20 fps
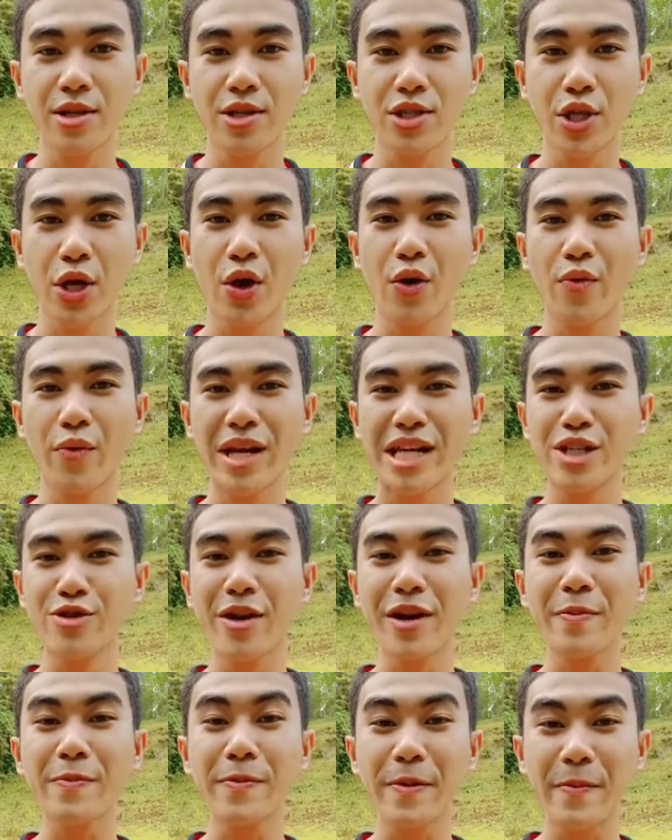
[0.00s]
So when you
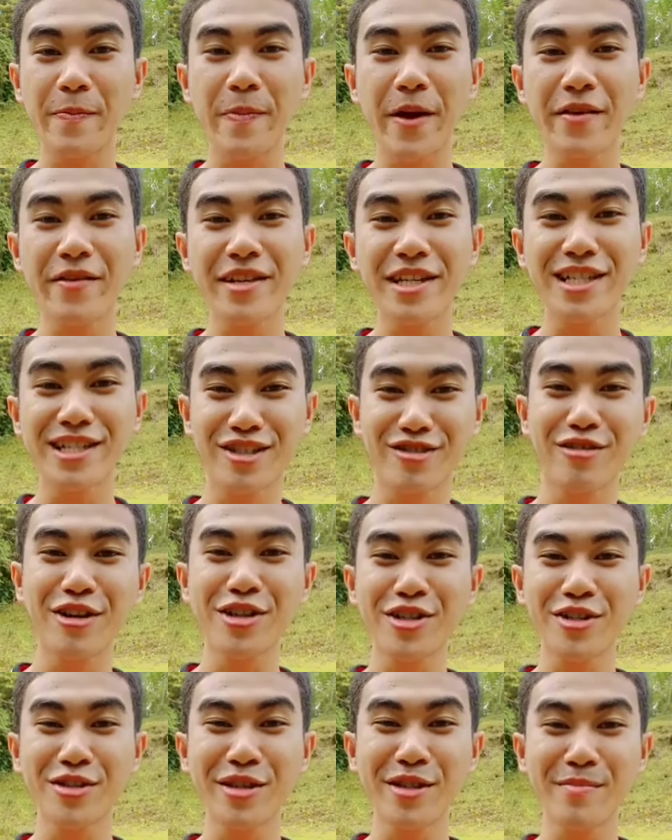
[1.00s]
are preparing
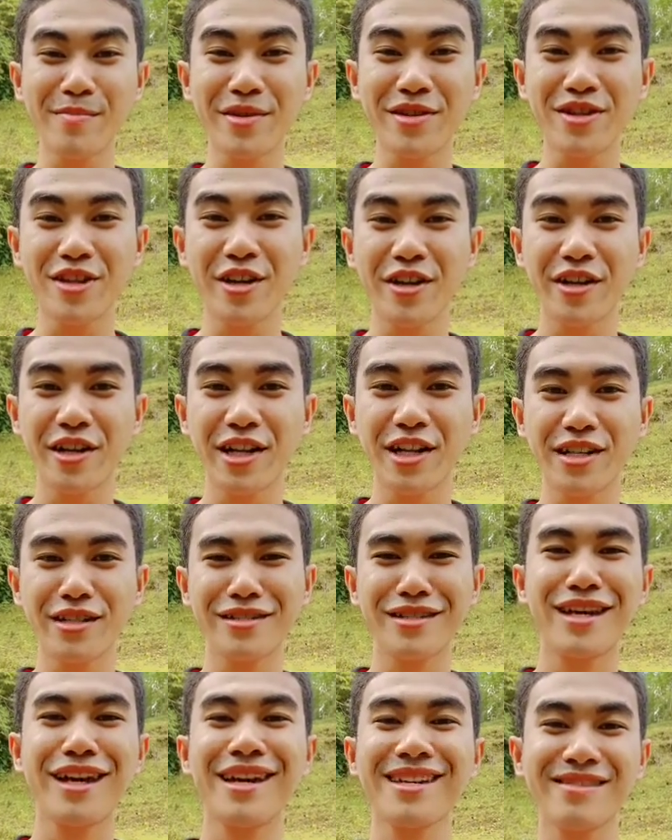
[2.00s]
instructional materials,
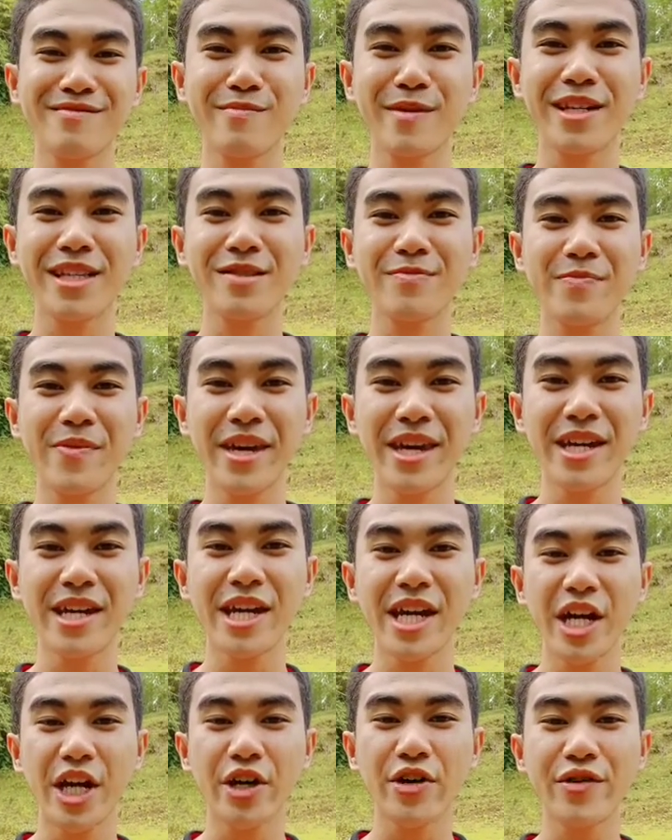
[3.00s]
it must be
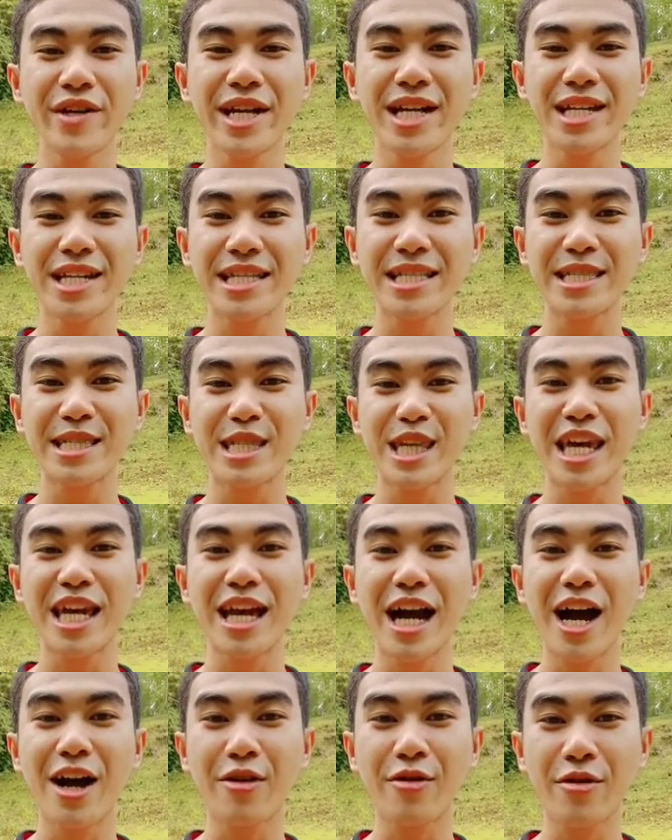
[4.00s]
realistic
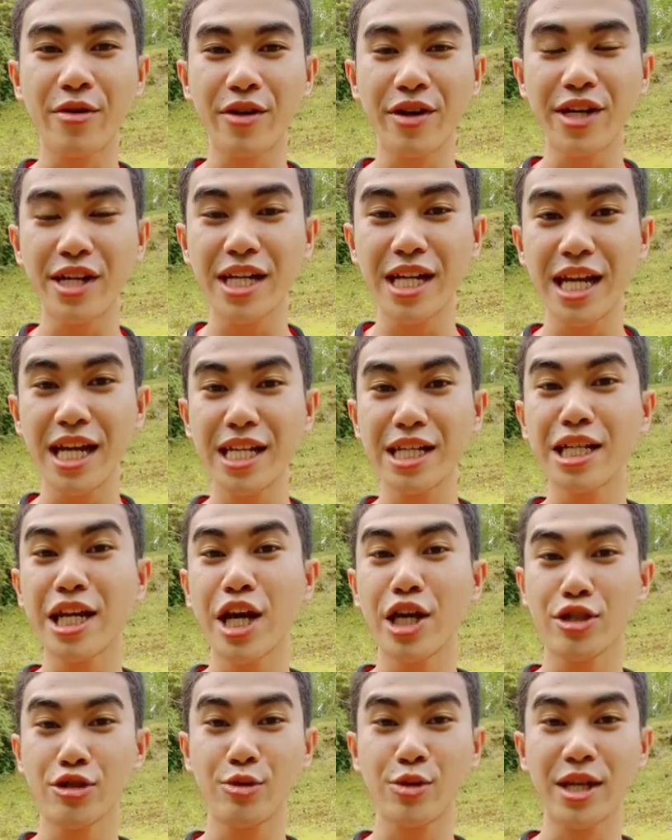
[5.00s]
according
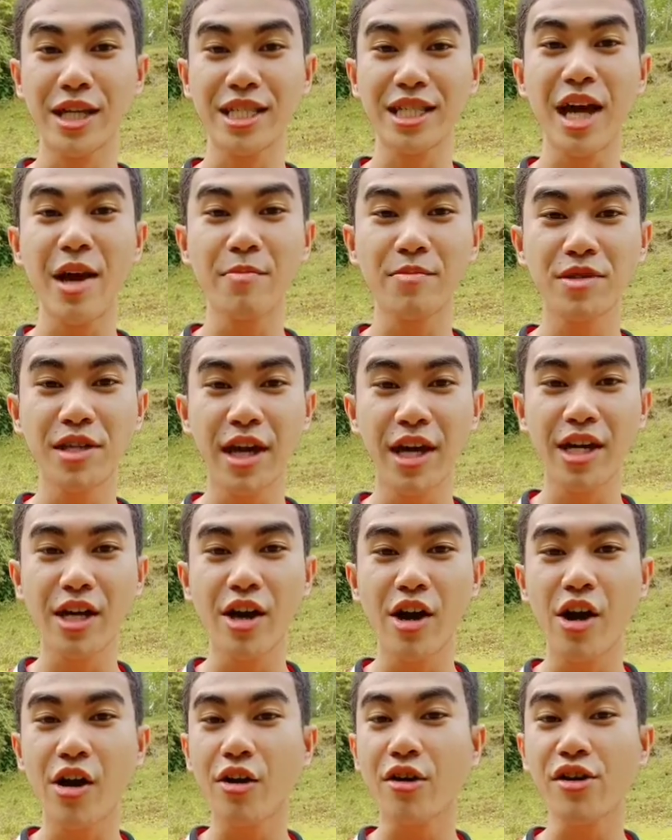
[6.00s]
to the subject
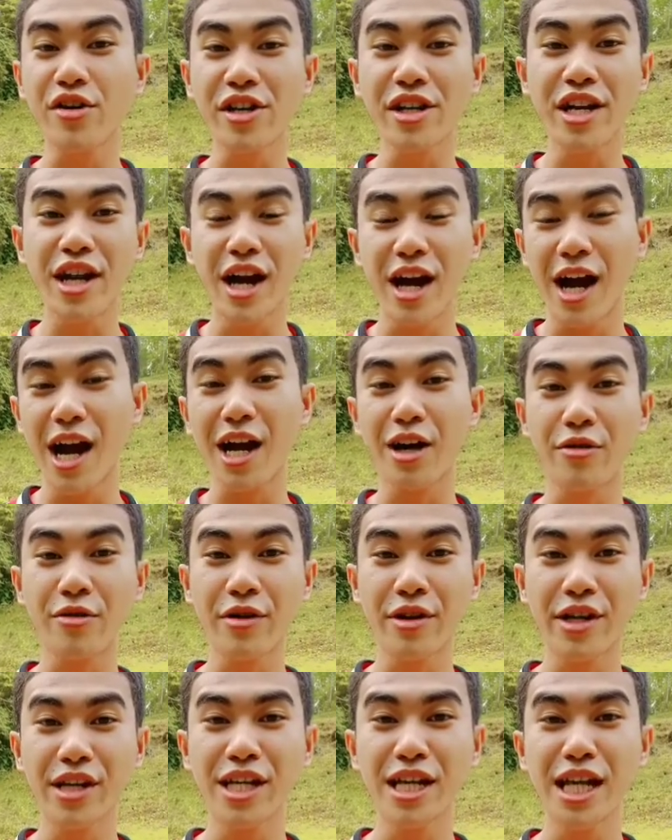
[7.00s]
or
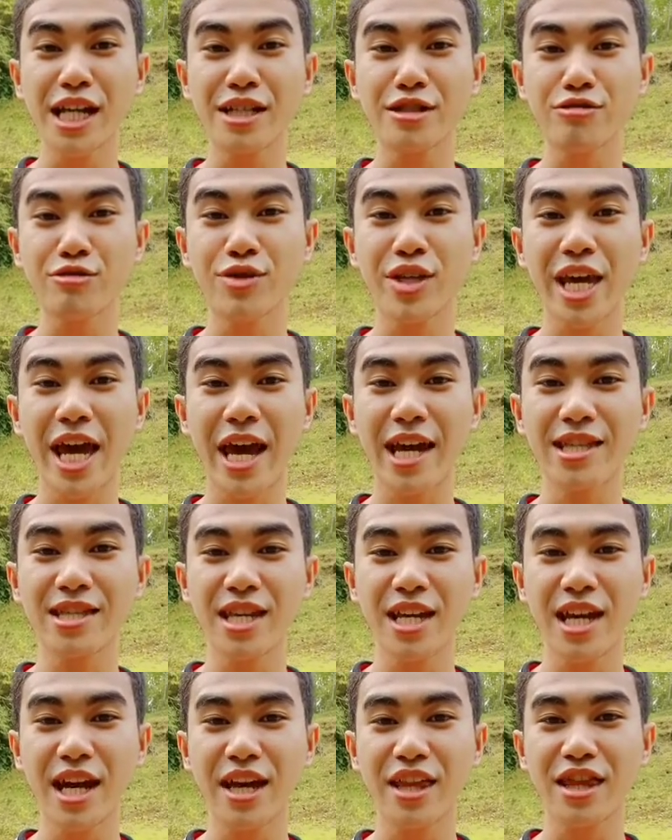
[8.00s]
according to the
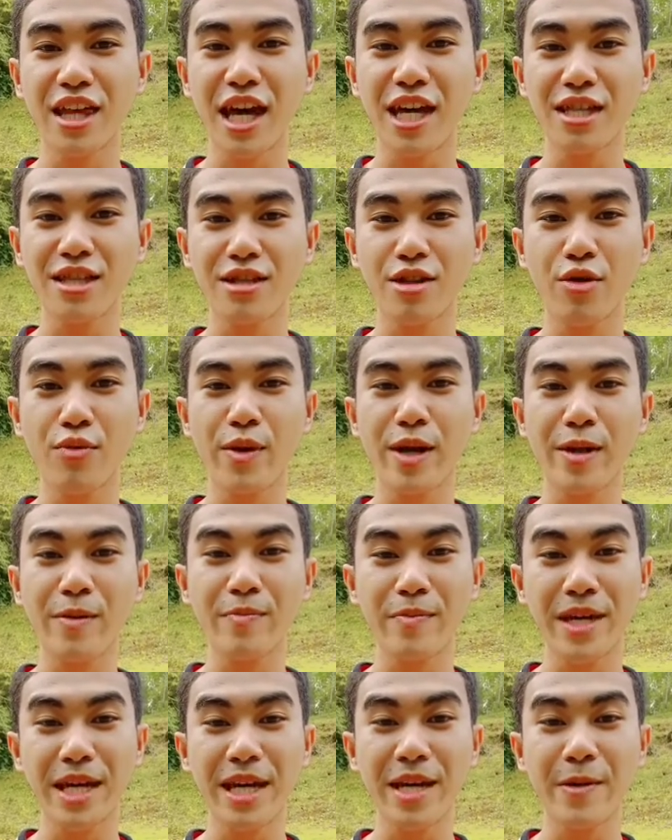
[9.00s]
idea that you will
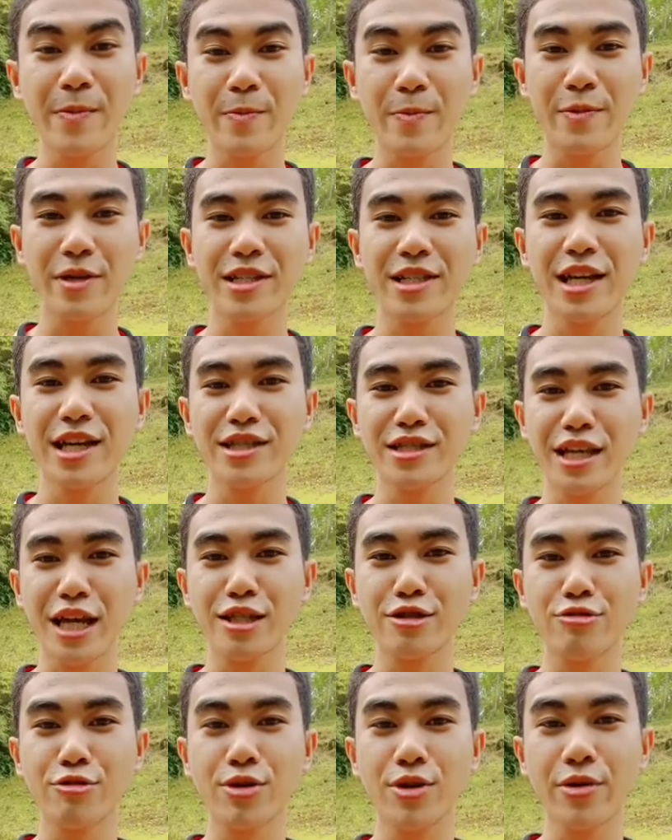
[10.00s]
be
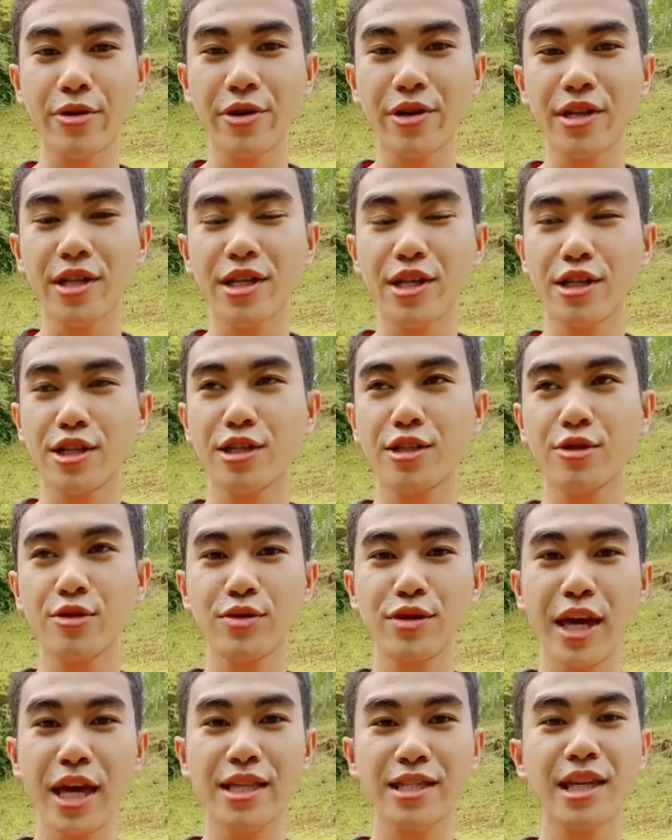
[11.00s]
presented to your
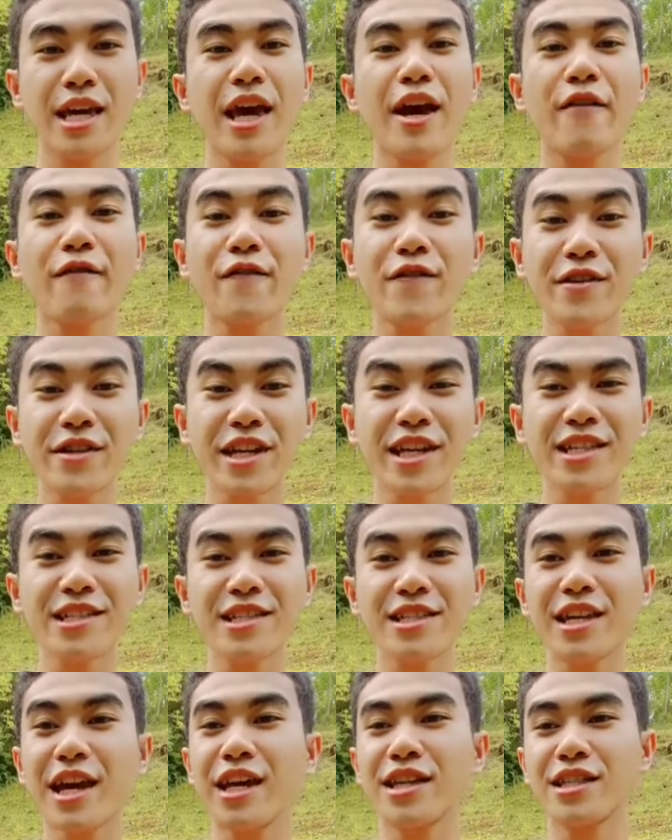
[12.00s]
students. For
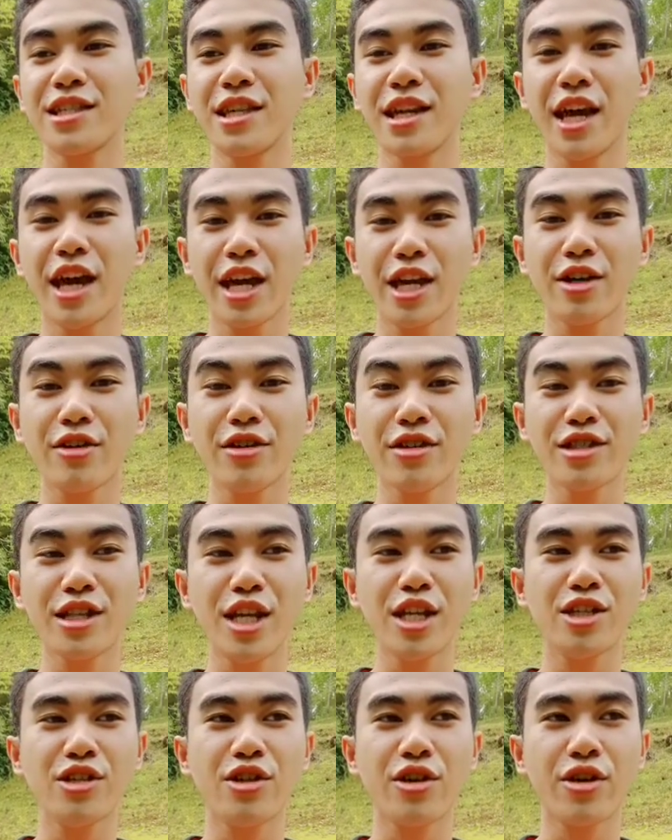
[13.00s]
instance, your
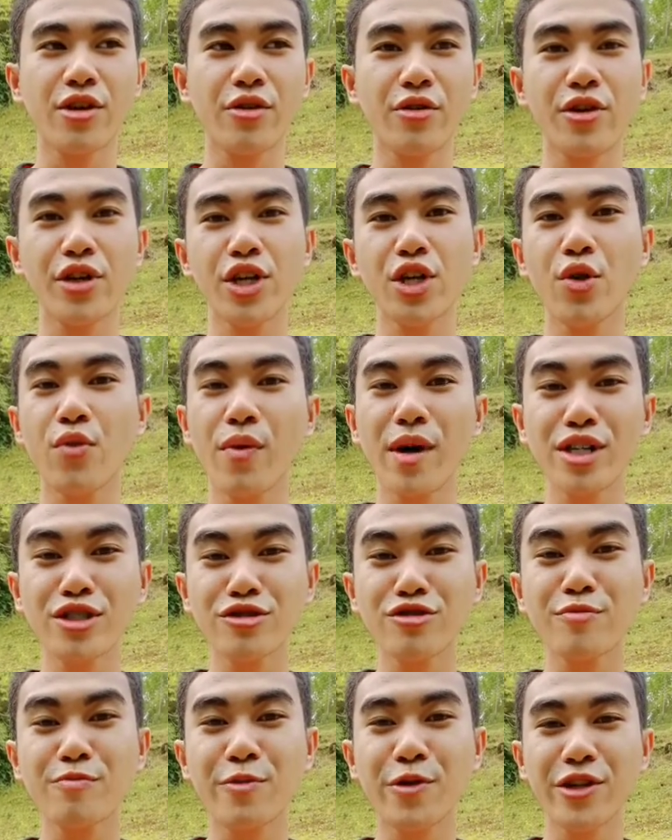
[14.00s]
teacher or you want
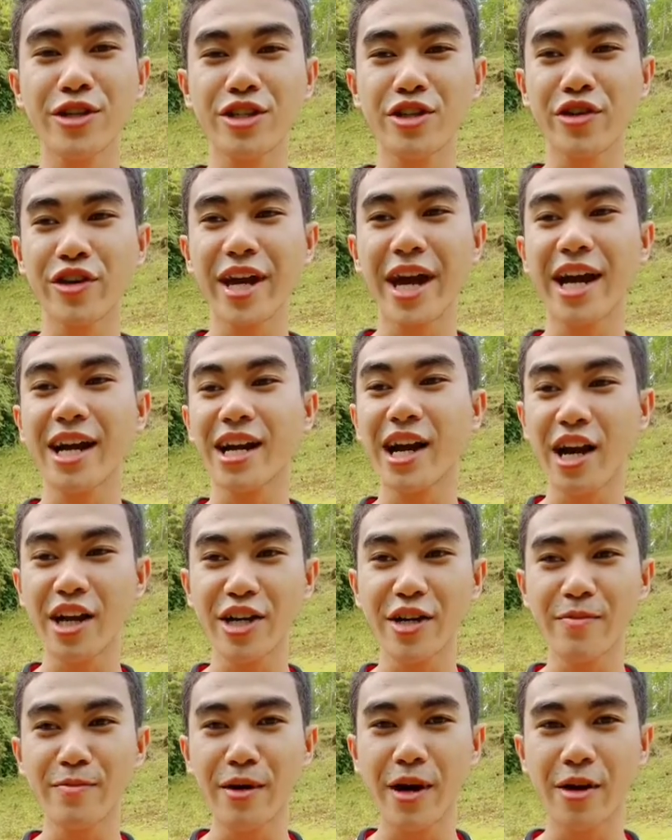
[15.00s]
to portray a
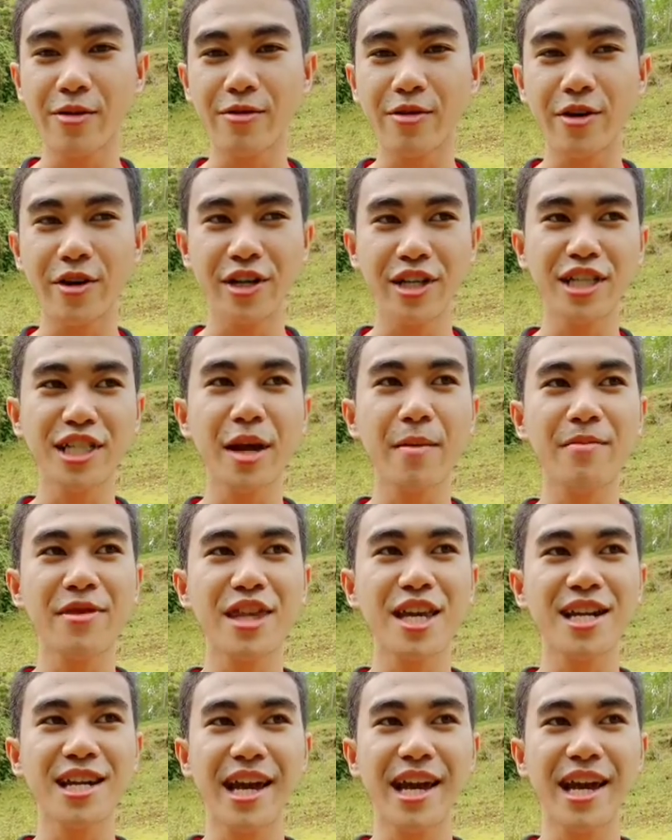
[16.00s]
carabao or something